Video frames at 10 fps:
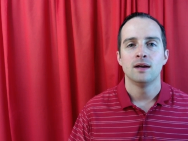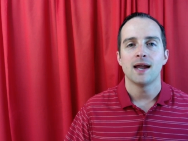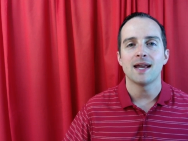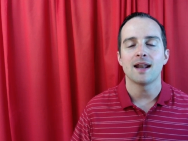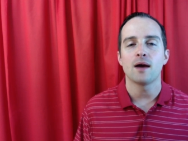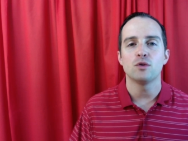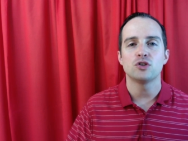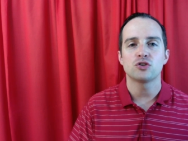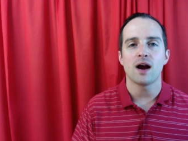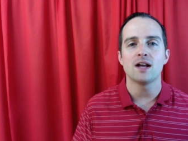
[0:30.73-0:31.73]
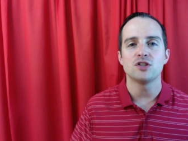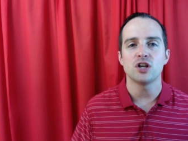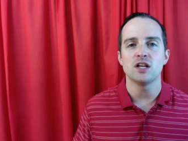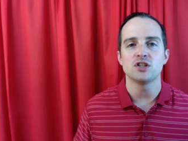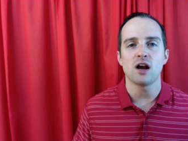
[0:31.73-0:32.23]
and I would try and
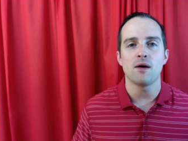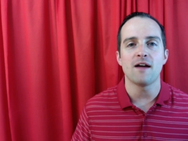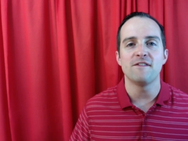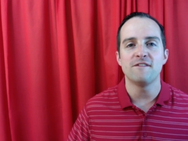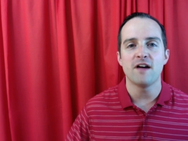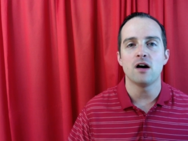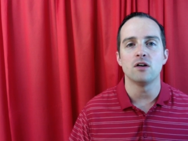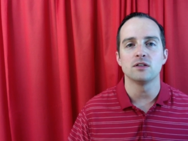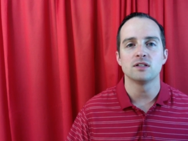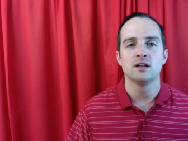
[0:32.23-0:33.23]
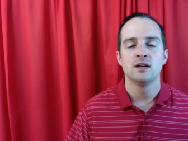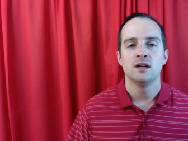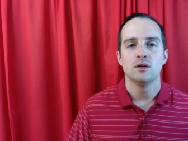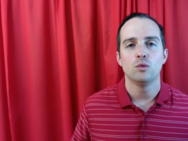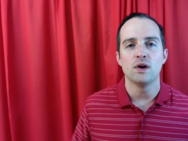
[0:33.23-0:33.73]
change how I felt
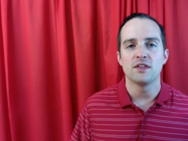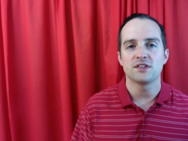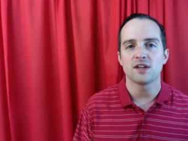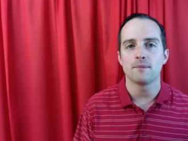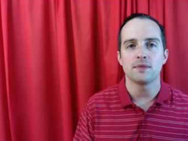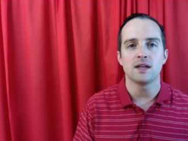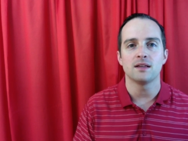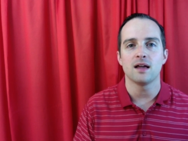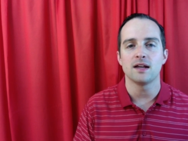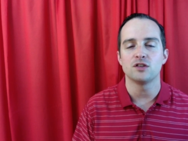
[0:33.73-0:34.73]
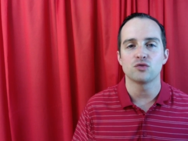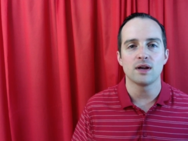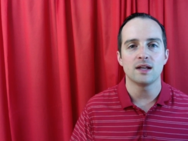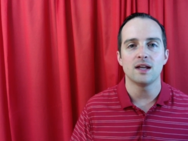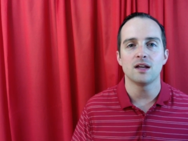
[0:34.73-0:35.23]
with something like
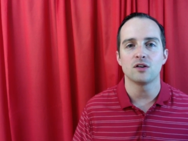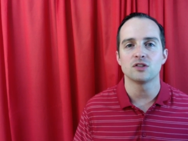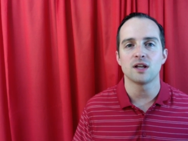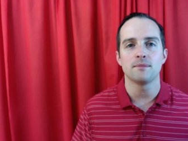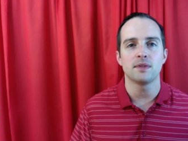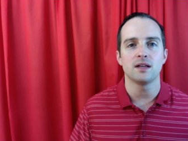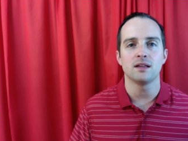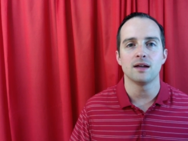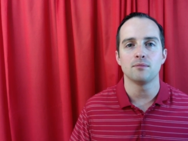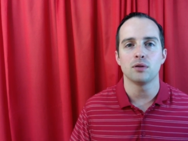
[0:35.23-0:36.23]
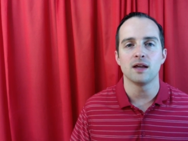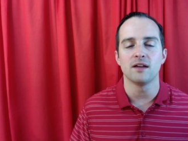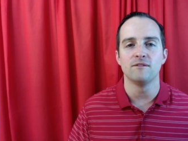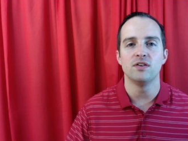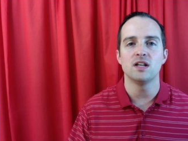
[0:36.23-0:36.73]
drinking or something like
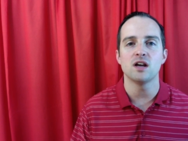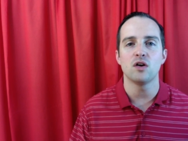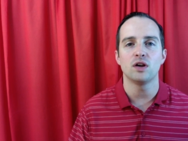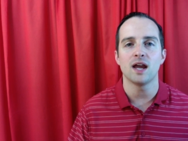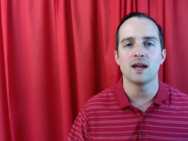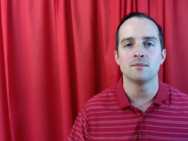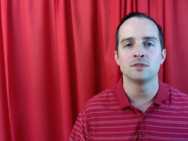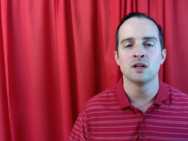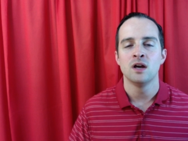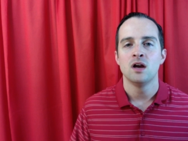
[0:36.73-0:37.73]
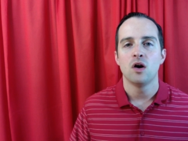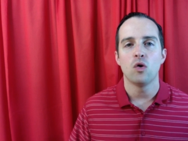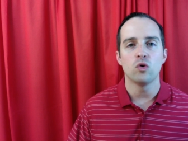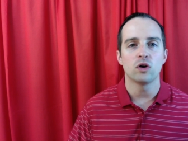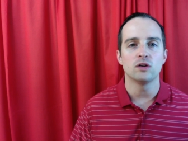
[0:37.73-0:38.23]
playing video games
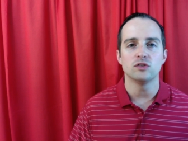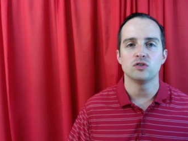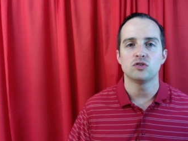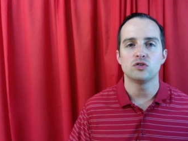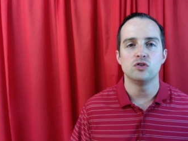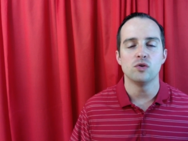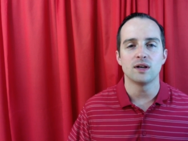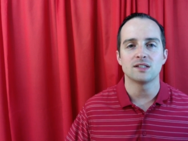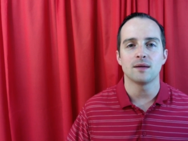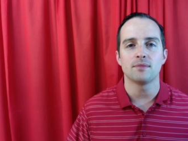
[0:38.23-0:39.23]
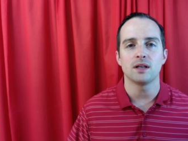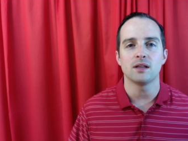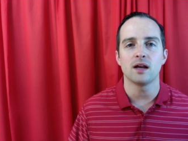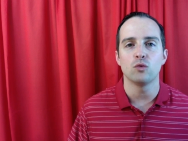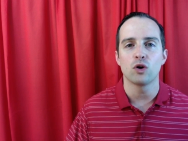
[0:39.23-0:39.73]
or doing something
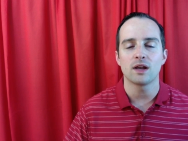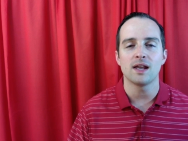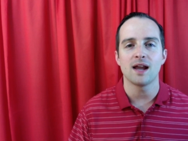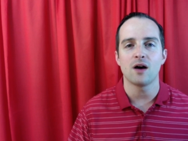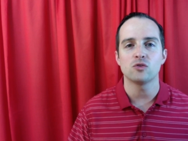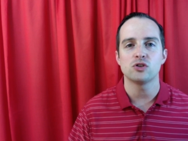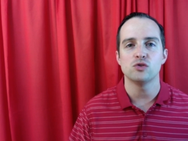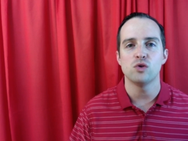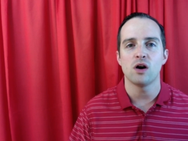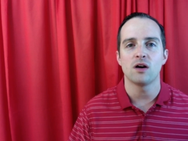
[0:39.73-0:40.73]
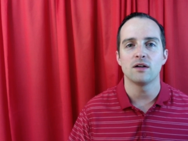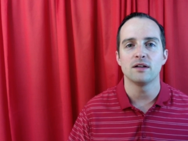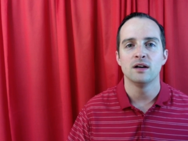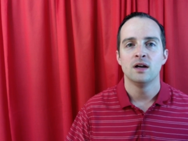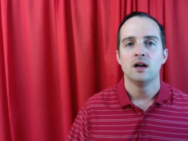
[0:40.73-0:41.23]
like working out too hard